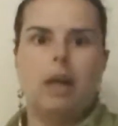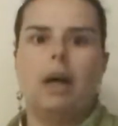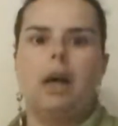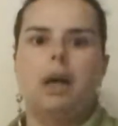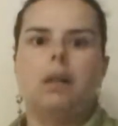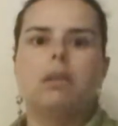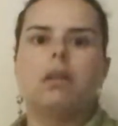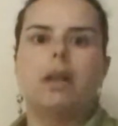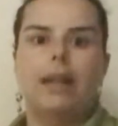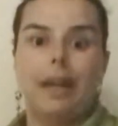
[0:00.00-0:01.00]
And
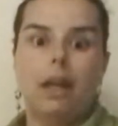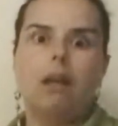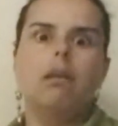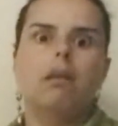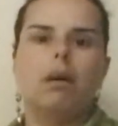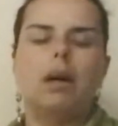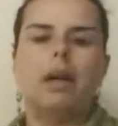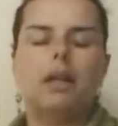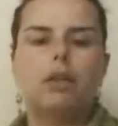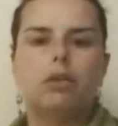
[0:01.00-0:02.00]
then I
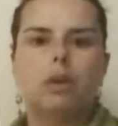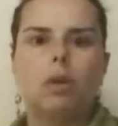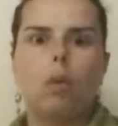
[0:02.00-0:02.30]
need to know